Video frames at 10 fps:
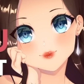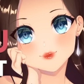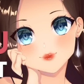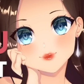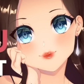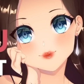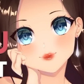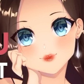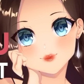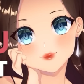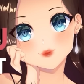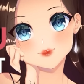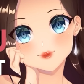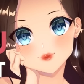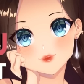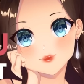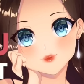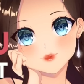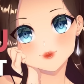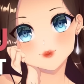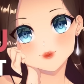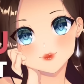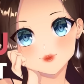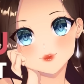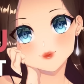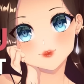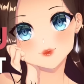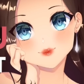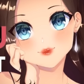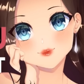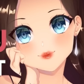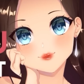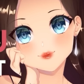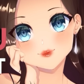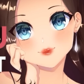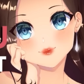I think you just haven't found a compatible type yet, and